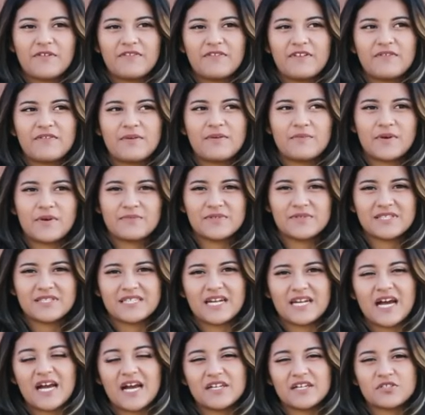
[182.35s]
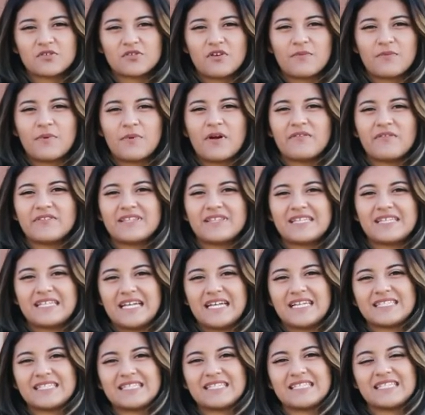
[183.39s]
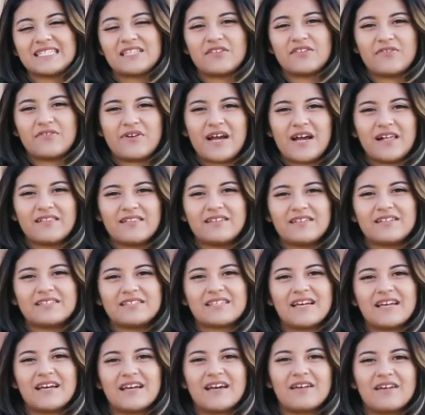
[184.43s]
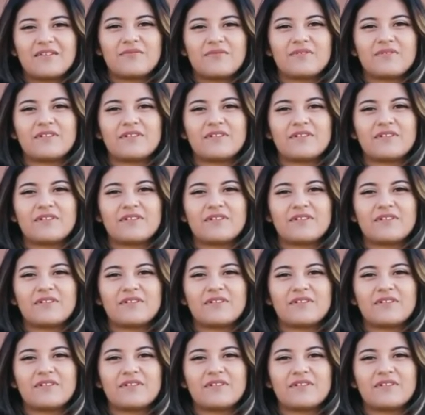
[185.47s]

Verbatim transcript: my favorite moments in high school are probably the dances and the rallies. I had a